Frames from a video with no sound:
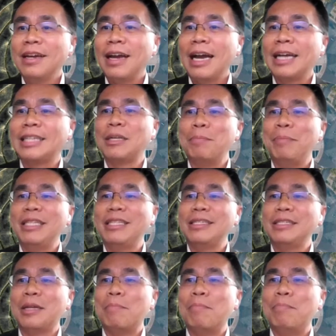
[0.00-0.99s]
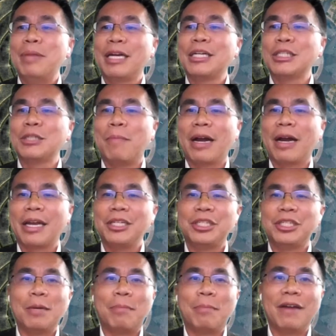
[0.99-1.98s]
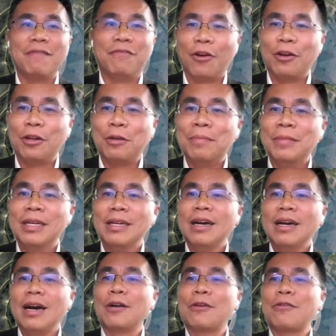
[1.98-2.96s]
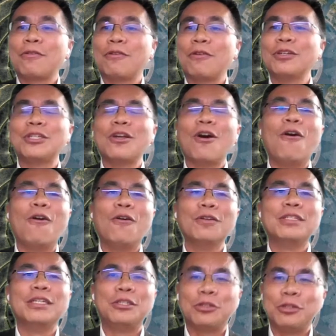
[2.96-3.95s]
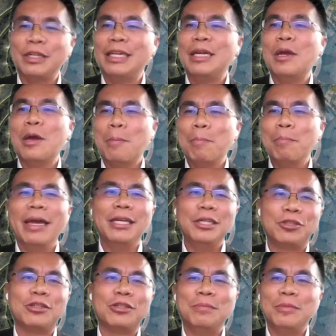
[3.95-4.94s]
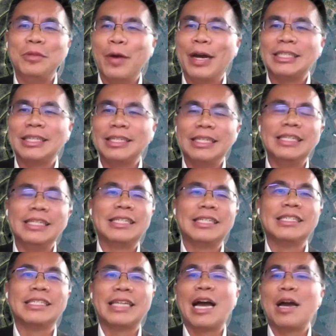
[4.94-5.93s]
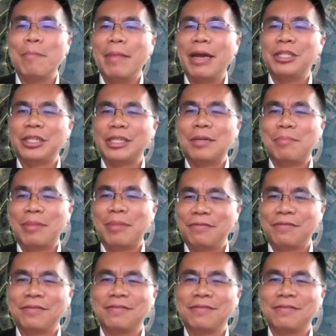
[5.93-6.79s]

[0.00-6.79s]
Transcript: exhibited the biggest market share by volume across all the three mainstream US indices that I mentioned above.